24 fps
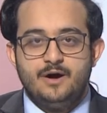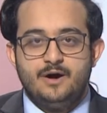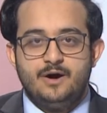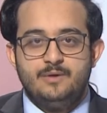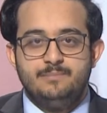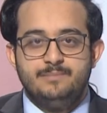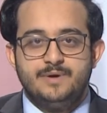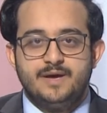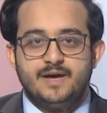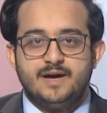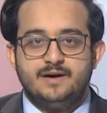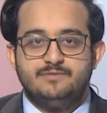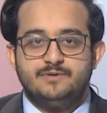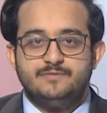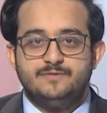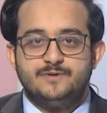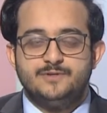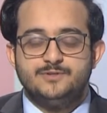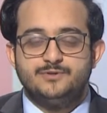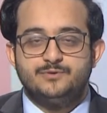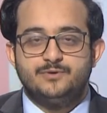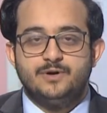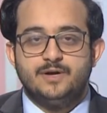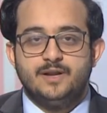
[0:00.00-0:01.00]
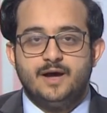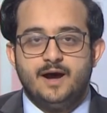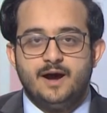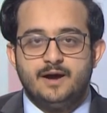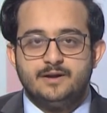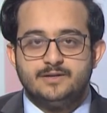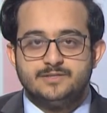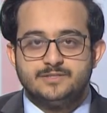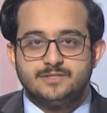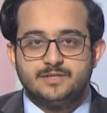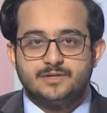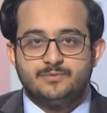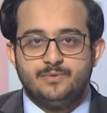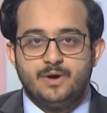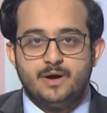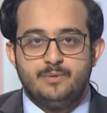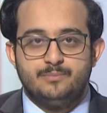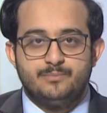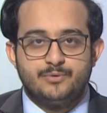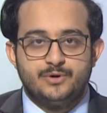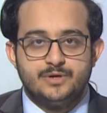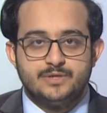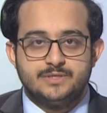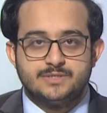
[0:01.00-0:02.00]
On behalf of His Royal Highness the
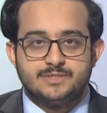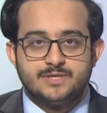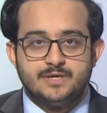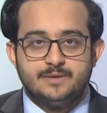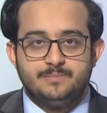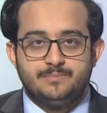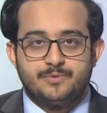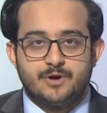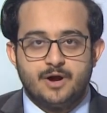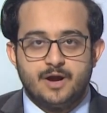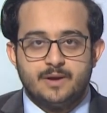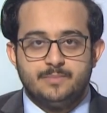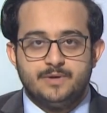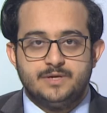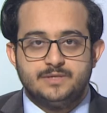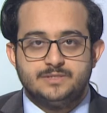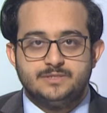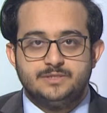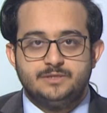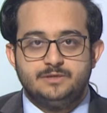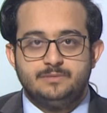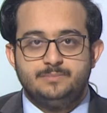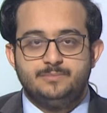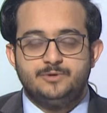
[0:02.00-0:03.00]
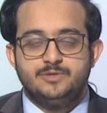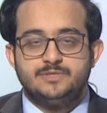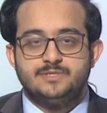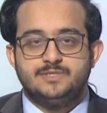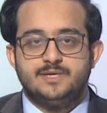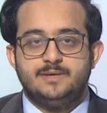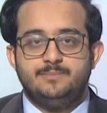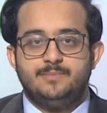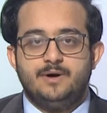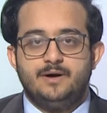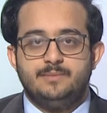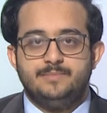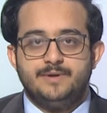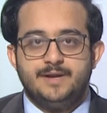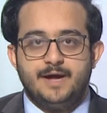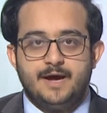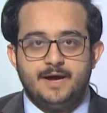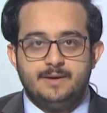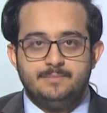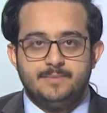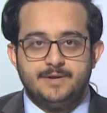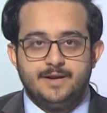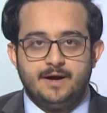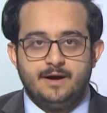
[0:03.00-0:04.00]
Crown Prince and Prime Minister Prince Salman bin
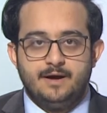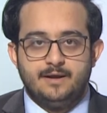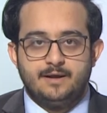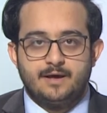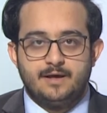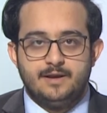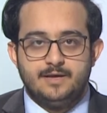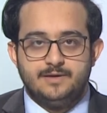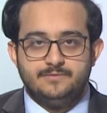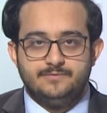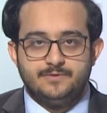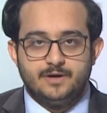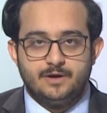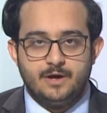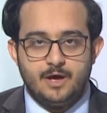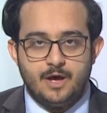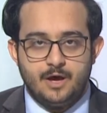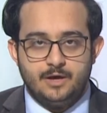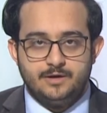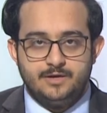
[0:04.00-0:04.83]
Hamad Al Khalifa,